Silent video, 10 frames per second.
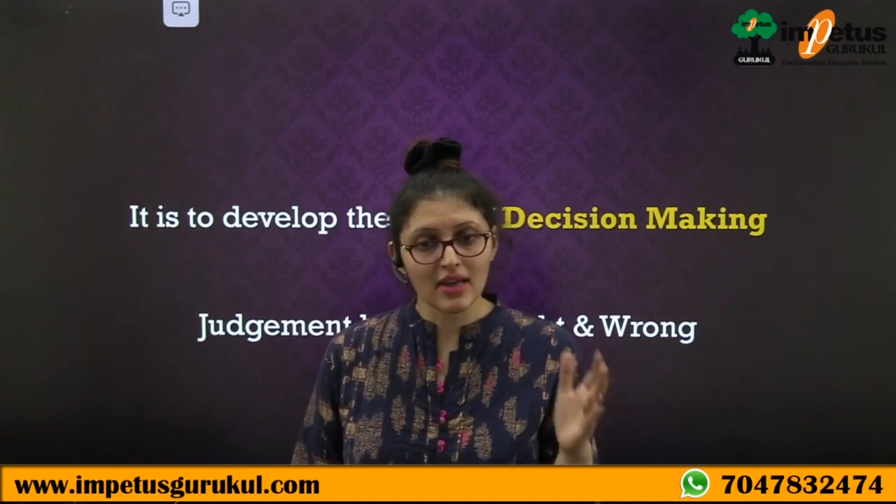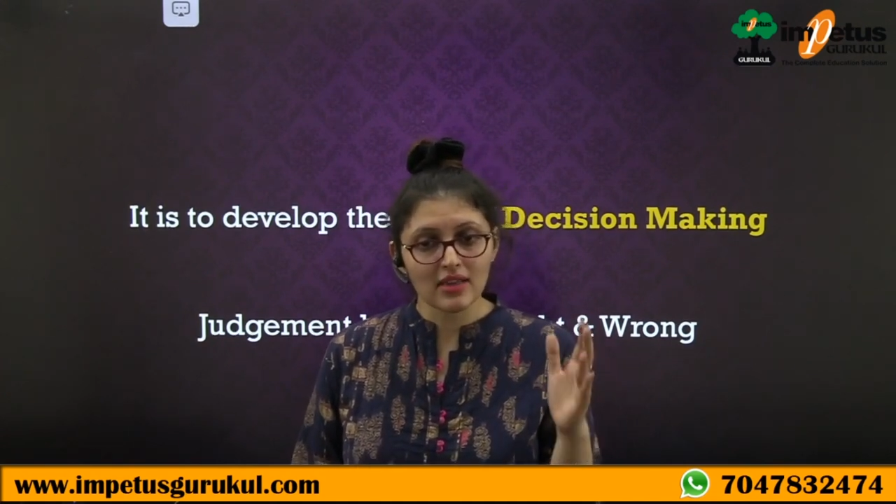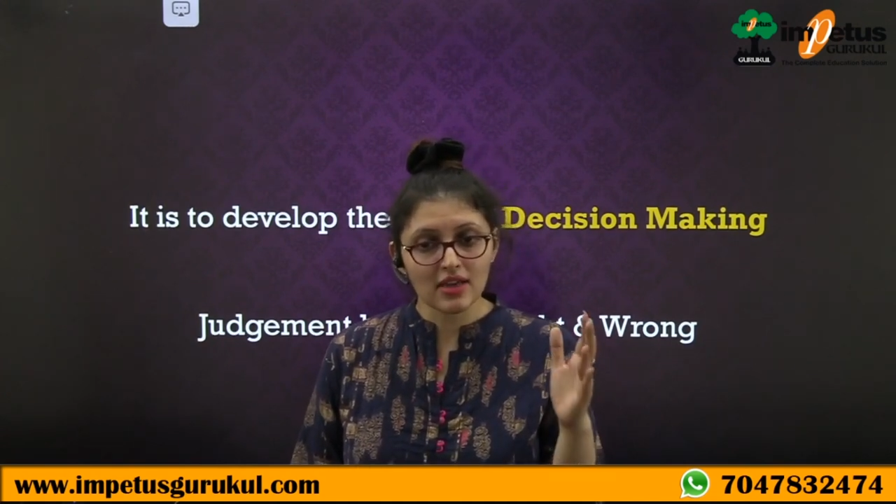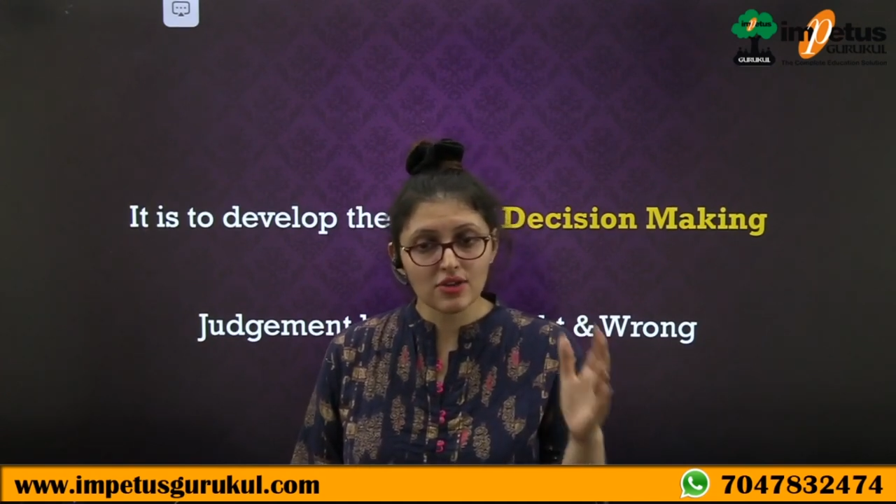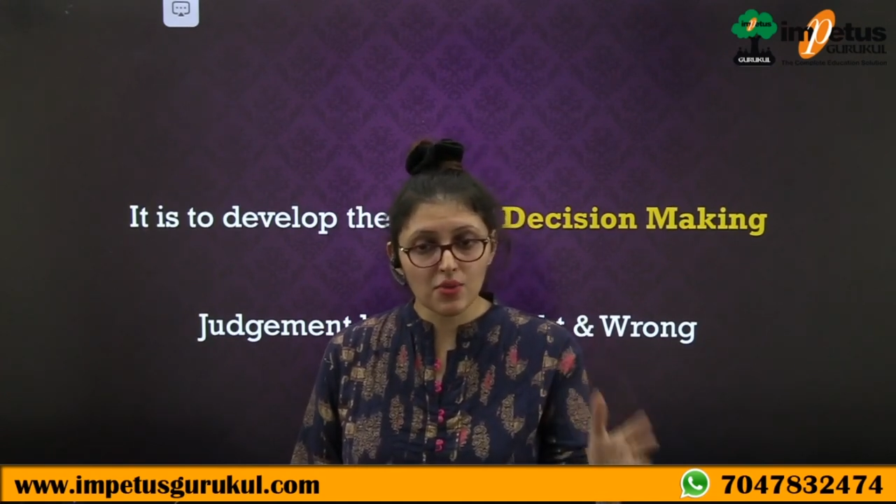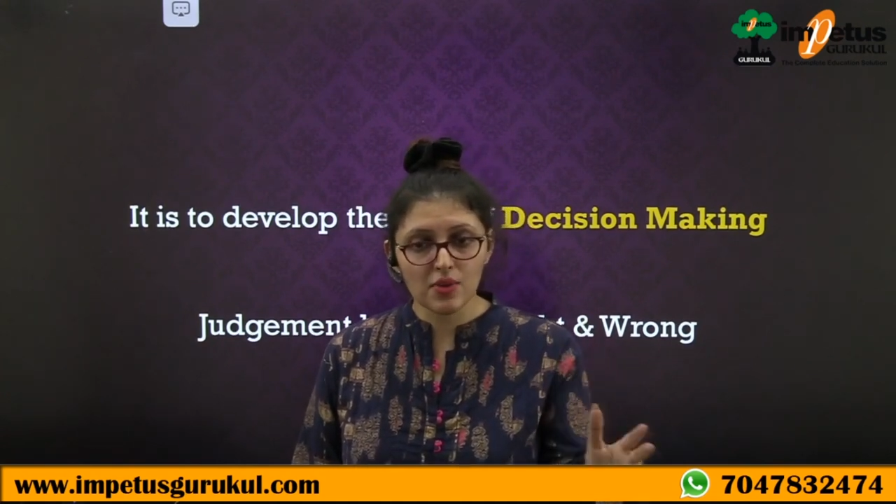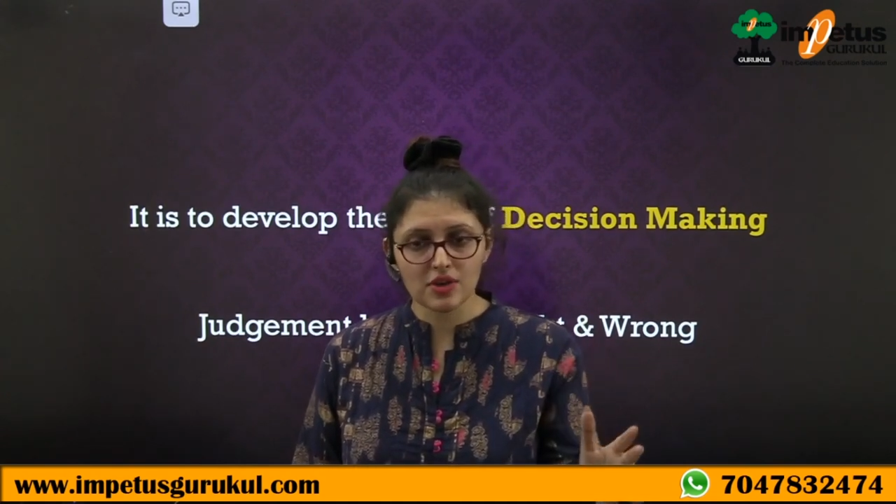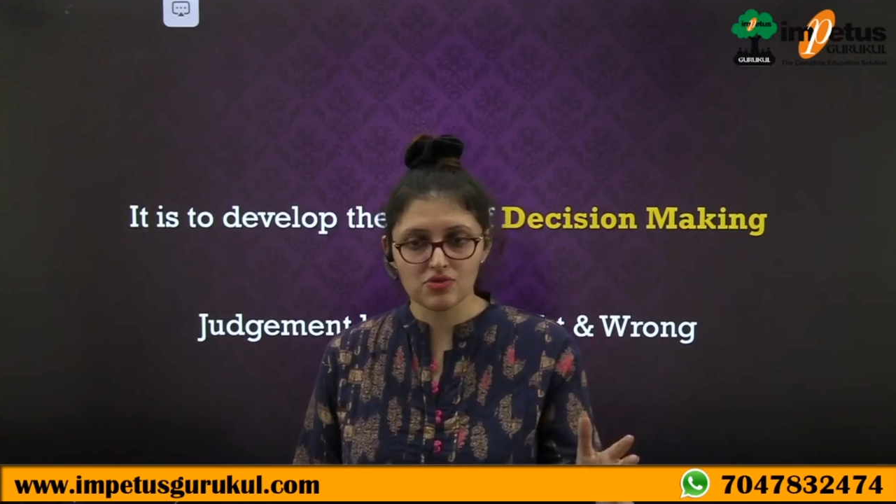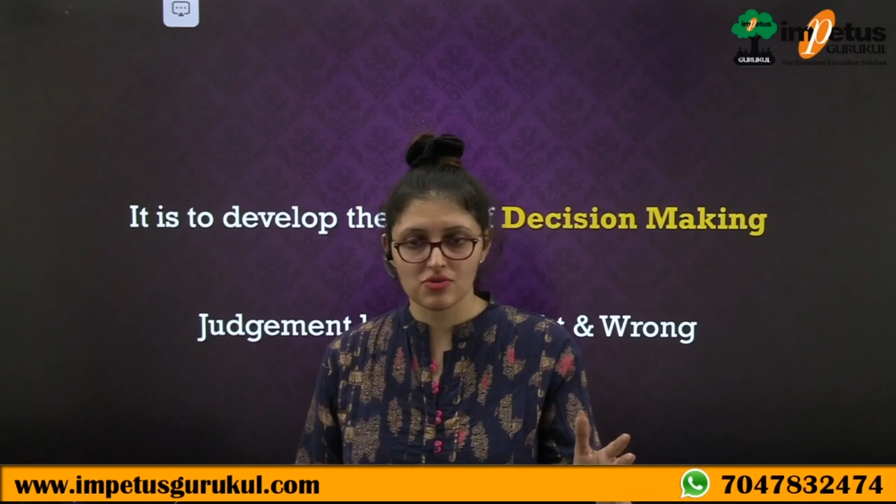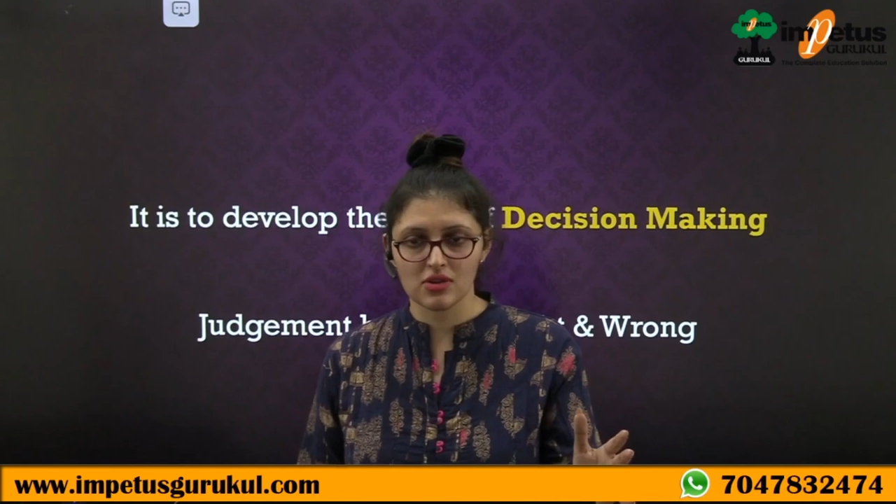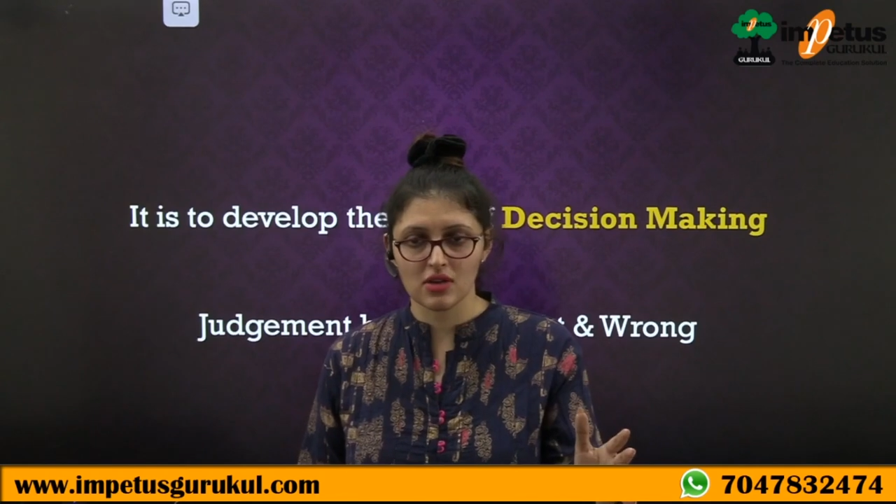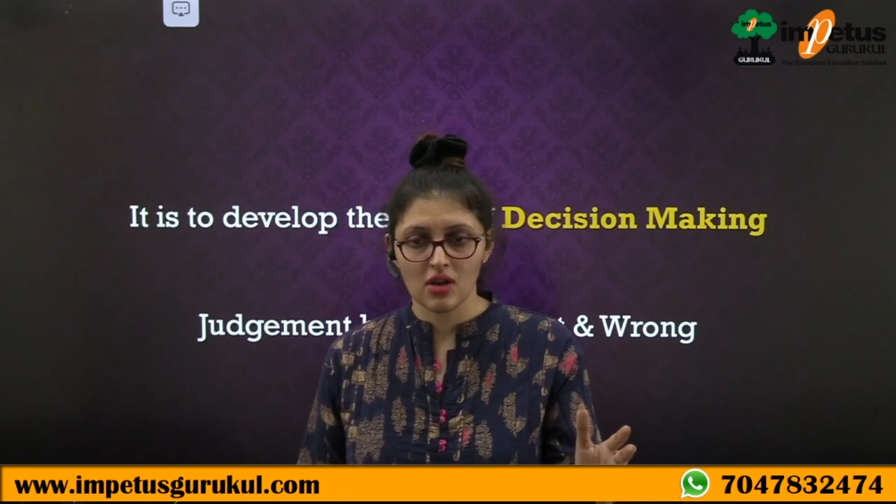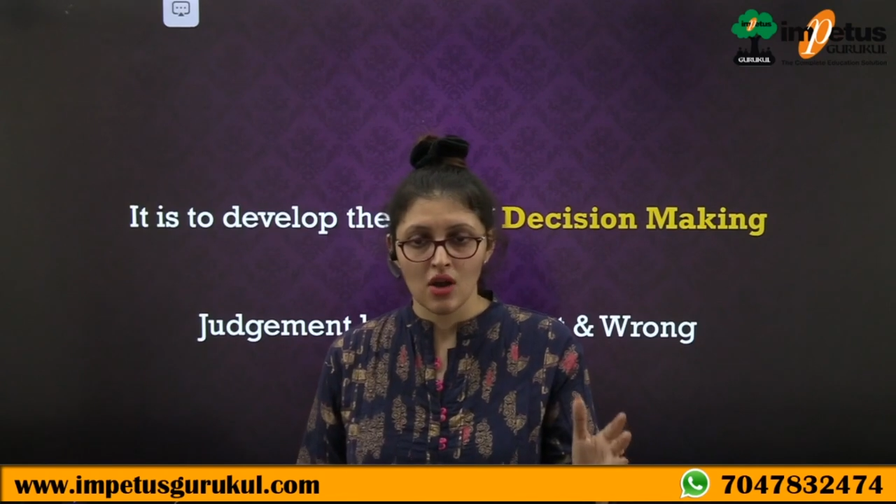an individual